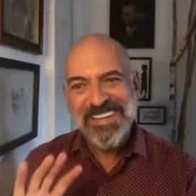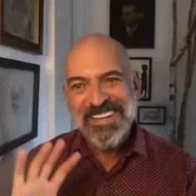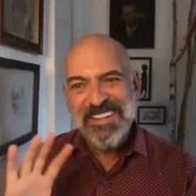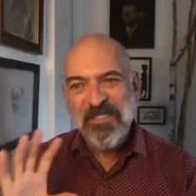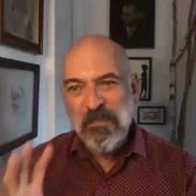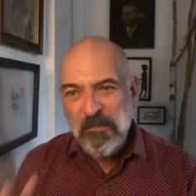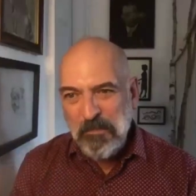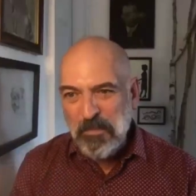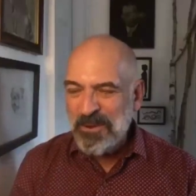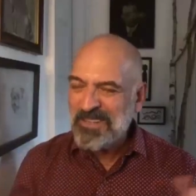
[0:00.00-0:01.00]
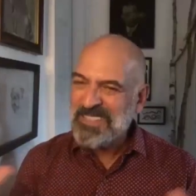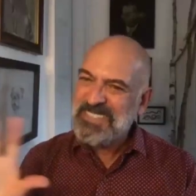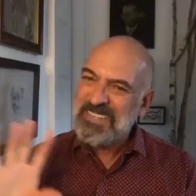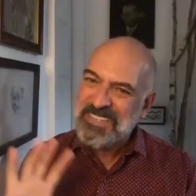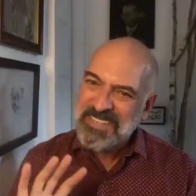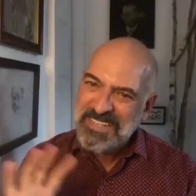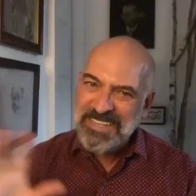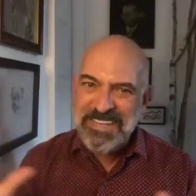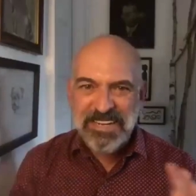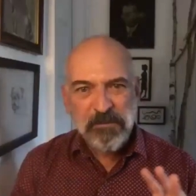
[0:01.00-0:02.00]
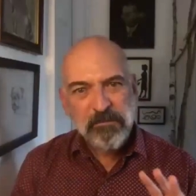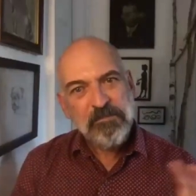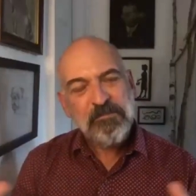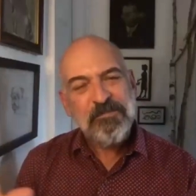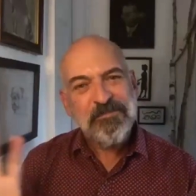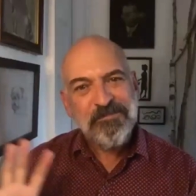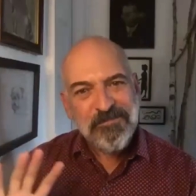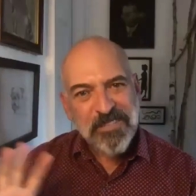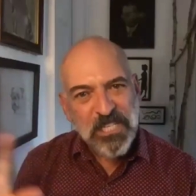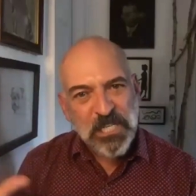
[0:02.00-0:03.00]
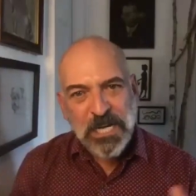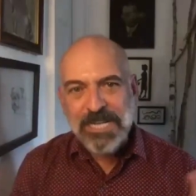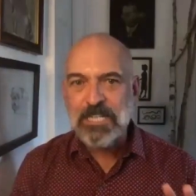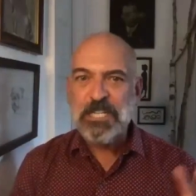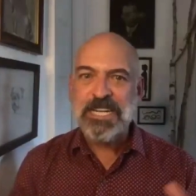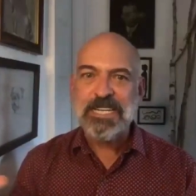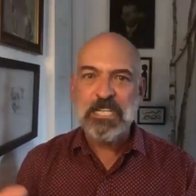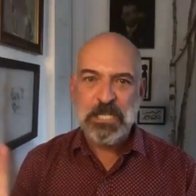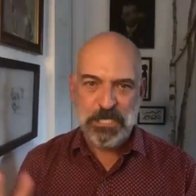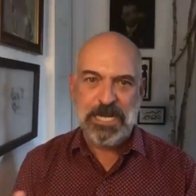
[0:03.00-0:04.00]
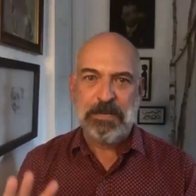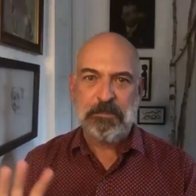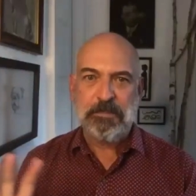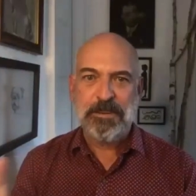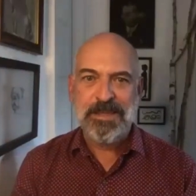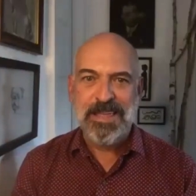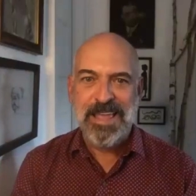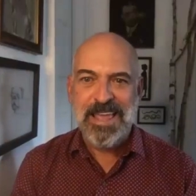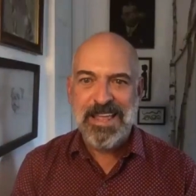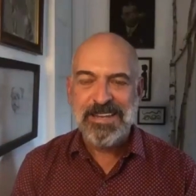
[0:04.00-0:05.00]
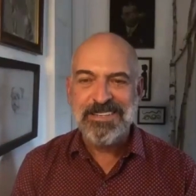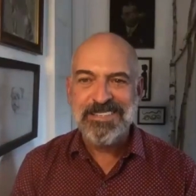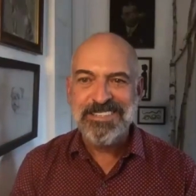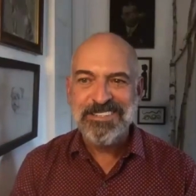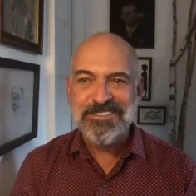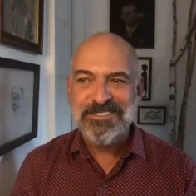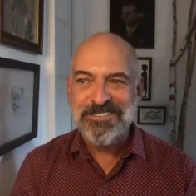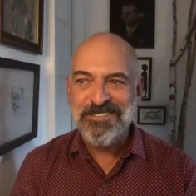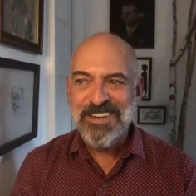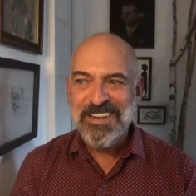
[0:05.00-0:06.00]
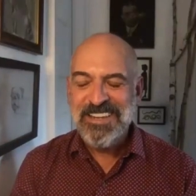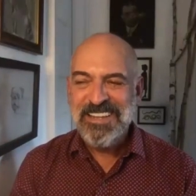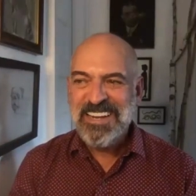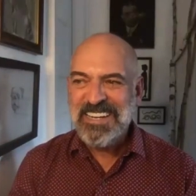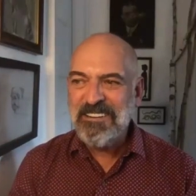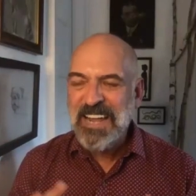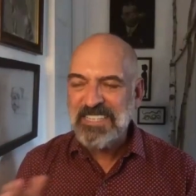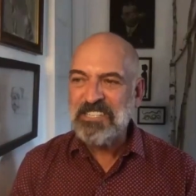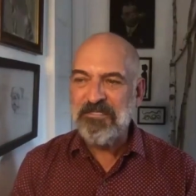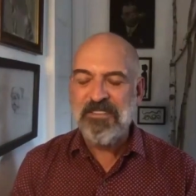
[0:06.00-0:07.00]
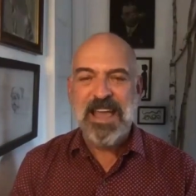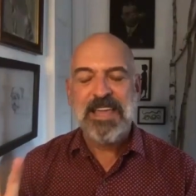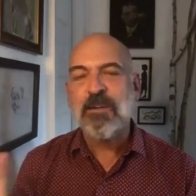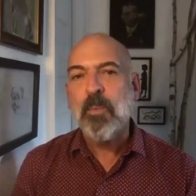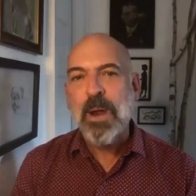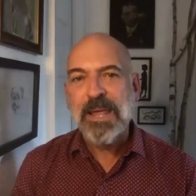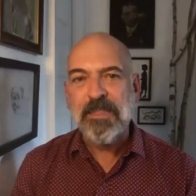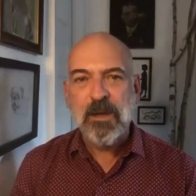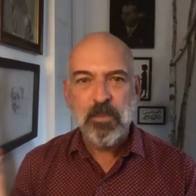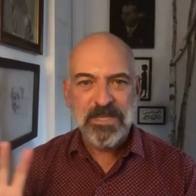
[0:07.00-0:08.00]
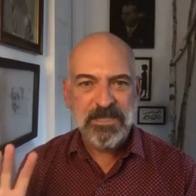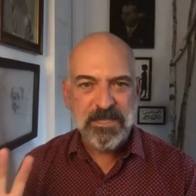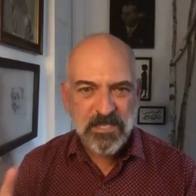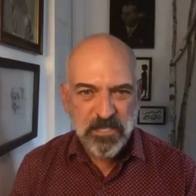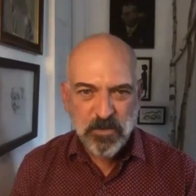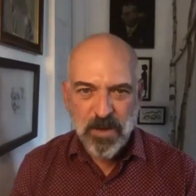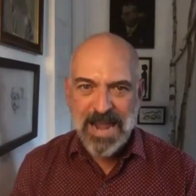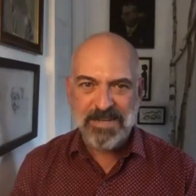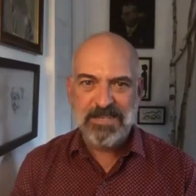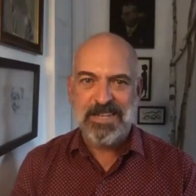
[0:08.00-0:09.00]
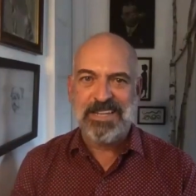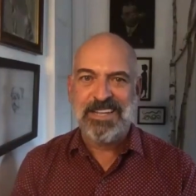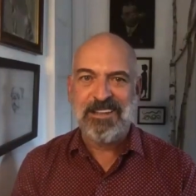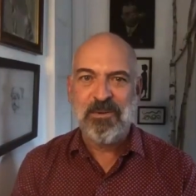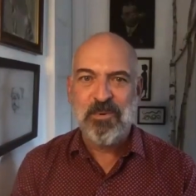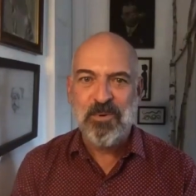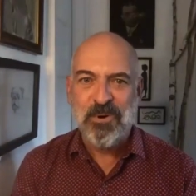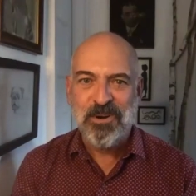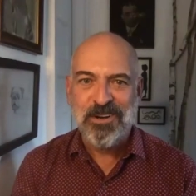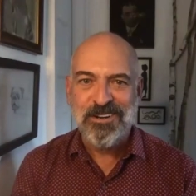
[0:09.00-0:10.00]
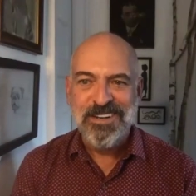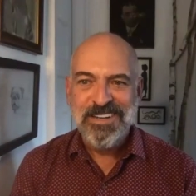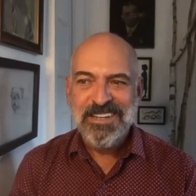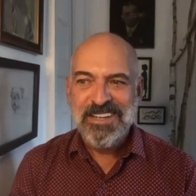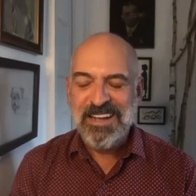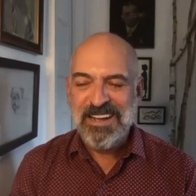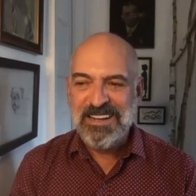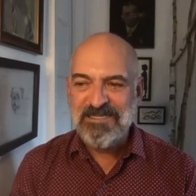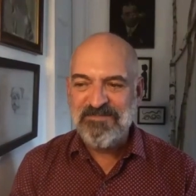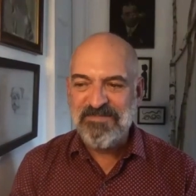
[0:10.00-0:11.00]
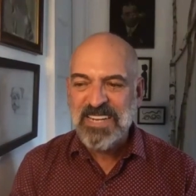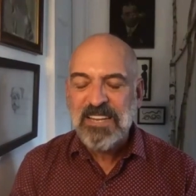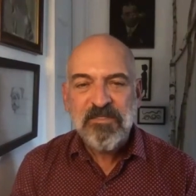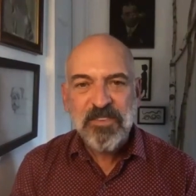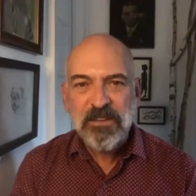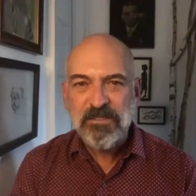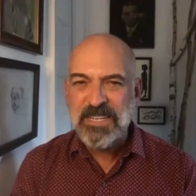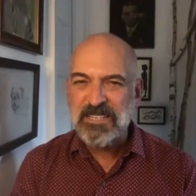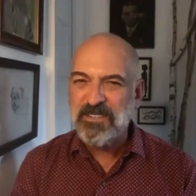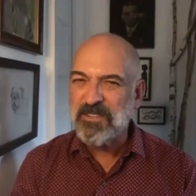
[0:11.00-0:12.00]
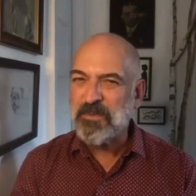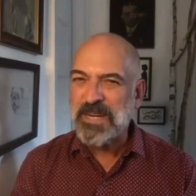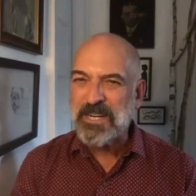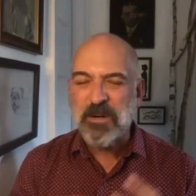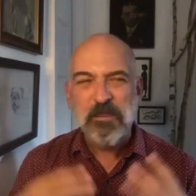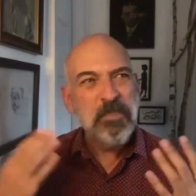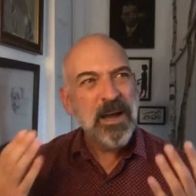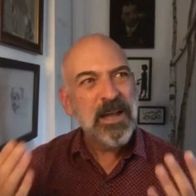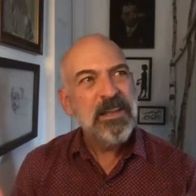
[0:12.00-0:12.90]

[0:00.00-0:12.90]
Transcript: the book to keep changing shape and to, you know, not do that in a way that was distracting or um, confusing to the reader, but